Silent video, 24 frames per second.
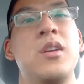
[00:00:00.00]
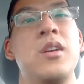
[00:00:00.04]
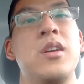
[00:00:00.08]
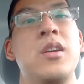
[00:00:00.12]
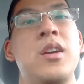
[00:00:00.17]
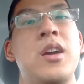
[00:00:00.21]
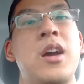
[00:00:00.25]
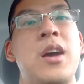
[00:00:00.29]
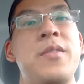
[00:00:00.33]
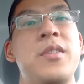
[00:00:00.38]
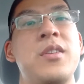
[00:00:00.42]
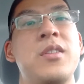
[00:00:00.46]

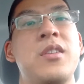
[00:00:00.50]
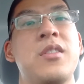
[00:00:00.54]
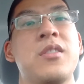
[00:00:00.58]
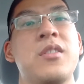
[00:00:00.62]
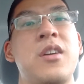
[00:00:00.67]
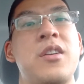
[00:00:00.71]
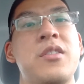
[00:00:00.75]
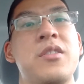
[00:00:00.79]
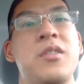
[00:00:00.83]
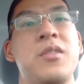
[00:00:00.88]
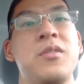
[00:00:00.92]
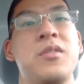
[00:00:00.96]
Having a
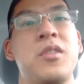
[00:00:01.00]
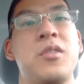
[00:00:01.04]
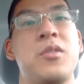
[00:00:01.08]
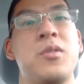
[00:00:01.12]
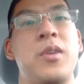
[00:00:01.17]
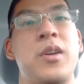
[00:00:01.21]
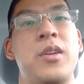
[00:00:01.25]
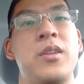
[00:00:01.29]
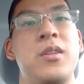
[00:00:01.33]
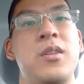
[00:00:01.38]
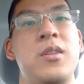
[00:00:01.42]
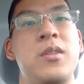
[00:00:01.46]
discussion with the
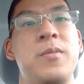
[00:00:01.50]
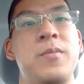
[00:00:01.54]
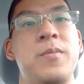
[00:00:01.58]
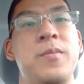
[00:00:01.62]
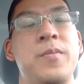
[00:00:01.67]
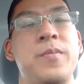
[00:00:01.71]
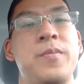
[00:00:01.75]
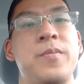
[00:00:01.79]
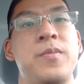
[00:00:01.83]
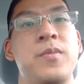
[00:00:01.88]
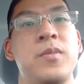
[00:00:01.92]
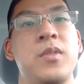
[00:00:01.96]
trainer,
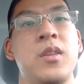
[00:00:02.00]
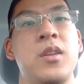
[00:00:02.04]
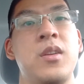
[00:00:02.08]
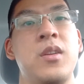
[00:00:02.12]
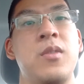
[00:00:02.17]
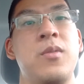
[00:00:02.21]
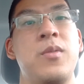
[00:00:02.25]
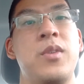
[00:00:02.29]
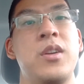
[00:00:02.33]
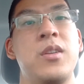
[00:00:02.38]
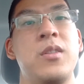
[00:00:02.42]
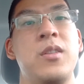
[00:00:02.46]

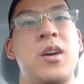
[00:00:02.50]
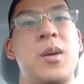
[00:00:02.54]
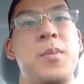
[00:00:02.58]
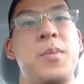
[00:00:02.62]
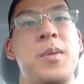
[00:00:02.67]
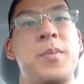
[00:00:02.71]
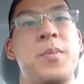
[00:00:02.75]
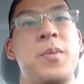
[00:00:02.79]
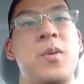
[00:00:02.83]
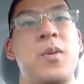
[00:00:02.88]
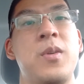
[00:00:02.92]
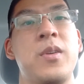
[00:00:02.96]
when a lot of
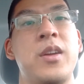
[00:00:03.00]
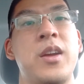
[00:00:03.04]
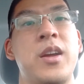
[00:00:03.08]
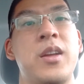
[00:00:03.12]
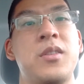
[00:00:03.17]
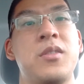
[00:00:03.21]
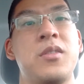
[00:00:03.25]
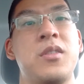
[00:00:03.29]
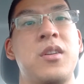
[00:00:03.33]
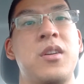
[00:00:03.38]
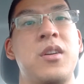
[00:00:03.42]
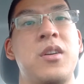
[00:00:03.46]
people
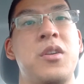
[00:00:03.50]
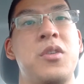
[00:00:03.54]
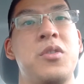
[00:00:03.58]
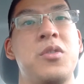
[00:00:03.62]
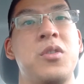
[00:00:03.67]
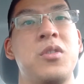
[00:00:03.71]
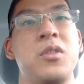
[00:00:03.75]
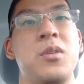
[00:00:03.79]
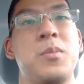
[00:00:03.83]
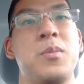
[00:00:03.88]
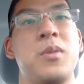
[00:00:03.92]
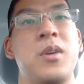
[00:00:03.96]
get
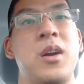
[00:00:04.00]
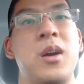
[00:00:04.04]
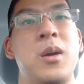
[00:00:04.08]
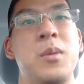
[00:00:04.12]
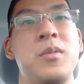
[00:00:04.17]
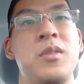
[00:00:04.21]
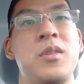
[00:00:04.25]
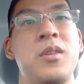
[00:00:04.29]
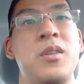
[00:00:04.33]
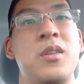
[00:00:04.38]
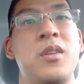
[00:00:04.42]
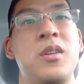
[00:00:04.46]
shoulder
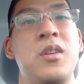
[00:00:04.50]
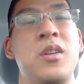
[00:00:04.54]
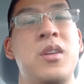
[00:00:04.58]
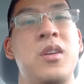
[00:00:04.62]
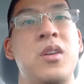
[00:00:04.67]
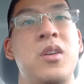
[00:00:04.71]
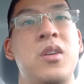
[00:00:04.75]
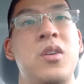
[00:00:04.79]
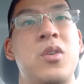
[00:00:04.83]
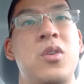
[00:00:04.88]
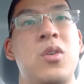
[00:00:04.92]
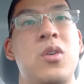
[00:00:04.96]
problems
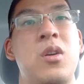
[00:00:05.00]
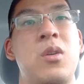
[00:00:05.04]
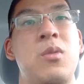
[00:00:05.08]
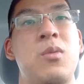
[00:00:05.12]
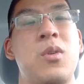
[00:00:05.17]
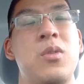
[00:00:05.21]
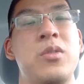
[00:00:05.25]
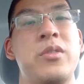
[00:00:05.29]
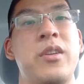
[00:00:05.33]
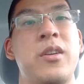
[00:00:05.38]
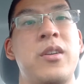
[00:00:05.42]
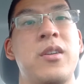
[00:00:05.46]
or a
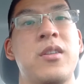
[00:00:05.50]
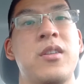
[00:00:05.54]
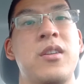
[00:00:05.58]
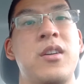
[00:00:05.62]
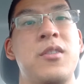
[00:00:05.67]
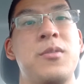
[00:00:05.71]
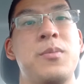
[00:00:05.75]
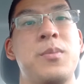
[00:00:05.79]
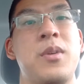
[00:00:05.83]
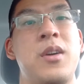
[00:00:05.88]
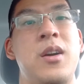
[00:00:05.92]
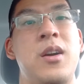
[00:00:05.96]
rotator
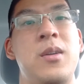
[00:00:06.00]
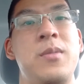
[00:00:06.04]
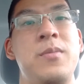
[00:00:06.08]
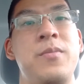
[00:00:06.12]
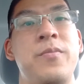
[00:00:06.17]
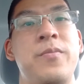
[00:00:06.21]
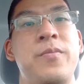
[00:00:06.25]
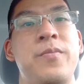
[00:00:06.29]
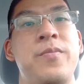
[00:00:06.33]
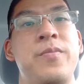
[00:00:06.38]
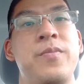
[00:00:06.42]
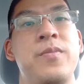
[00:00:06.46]
cuff problem,
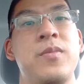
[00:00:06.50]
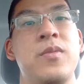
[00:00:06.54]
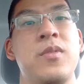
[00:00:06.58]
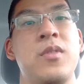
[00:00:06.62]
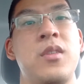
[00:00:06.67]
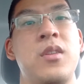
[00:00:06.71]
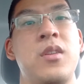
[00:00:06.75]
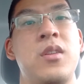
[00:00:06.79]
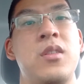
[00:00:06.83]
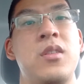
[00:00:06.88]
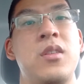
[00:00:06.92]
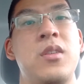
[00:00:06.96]

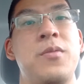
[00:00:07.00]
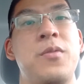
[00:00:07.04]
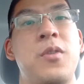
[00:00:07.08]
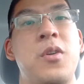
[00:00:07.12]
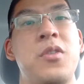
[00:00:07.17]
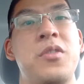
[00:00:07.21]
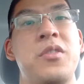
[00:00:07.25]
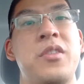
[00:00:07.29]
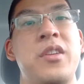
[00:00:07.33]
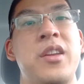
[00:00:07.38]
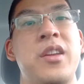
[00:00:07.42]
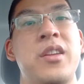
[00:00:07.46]
the
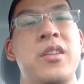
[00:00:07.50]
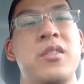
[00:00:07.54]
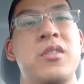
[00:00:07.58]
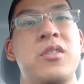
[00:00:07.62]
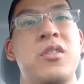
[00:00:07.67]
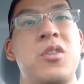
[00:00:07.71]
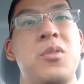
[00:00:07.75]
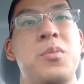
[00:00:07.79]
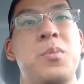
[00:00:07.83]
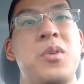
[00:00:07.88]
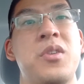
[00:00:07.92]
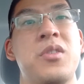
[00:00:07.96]
first thing
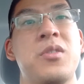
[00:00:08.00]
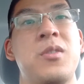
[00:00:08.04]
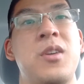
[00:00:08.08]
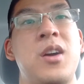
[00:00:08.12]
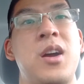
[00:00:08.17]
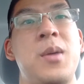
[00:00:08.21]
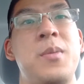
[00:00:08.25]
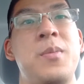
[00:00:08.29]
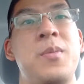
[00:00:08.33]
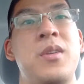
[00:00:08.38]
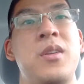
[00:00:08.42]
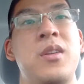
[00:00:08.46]
they're
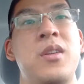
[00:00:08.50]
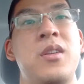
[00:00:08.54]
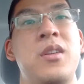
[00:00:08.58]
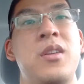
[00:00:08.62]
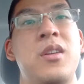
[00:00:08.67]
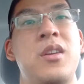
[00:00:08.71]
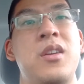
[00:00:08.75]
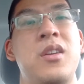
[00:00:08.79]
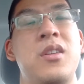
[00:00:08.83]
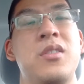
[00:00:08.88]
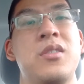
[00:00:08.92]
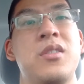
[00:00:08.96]
prescribed
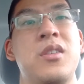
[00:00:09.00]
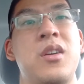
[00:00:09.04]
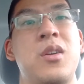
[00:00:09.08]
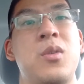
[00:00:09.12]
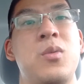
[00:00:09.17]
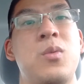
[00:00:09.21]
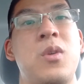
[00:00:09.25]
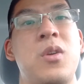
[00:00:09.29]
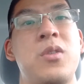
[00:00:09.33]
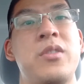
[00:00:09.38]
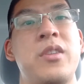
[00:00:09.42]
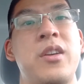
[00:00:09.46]
is
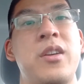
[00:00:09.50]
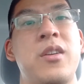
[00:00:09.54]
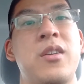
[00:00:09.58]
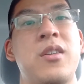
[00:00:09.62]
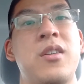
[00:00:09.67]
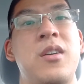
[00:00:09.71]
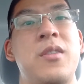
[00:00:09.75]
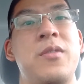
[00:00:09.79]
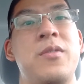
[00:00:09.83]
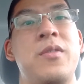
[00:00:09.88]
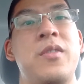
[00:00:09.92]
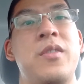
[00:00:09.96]
rotator
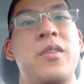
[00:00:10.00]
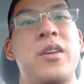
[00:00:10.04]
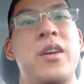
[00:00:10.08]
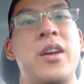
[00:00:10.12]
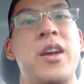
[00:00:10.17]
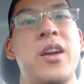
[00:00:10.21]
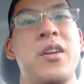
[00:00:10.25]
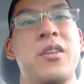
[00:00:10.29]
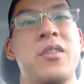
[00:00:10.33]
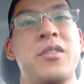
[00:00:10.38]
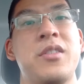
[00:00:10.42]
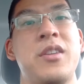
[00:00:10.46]
cuff
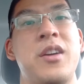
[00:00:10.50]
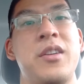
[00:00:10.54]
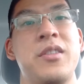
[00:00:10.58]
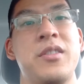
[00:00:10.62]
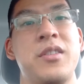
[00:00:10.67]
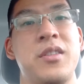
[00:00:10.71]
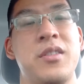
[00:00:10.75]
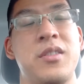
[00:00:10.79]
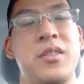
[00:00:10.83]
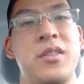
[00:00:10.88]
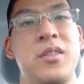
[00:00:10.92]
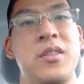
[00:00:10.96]

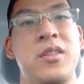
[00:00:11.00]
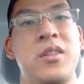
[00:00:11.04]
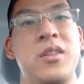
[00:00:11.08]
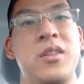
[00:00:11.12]
exercises.